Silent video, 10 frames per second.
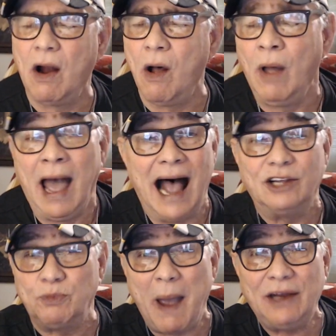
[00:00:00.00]

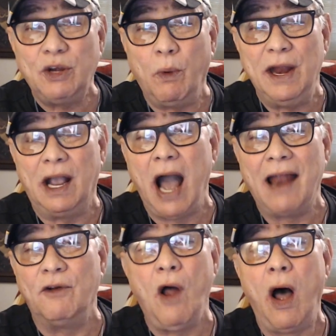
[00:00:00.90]
especially when you got
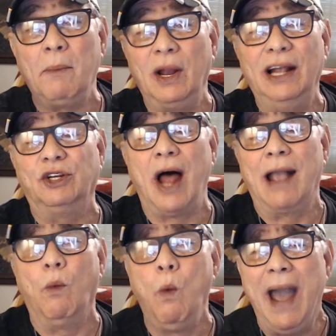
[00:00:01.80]
anomalies like
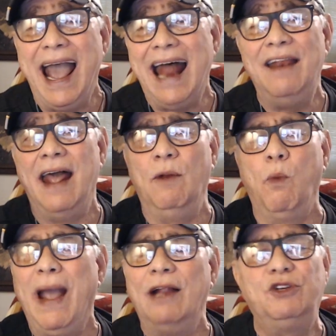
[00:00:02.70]
wind and
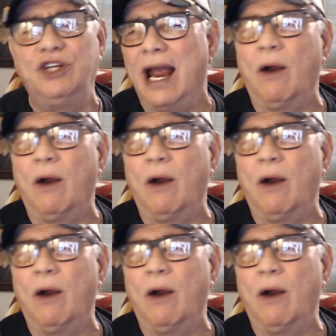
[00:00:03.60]
wind shear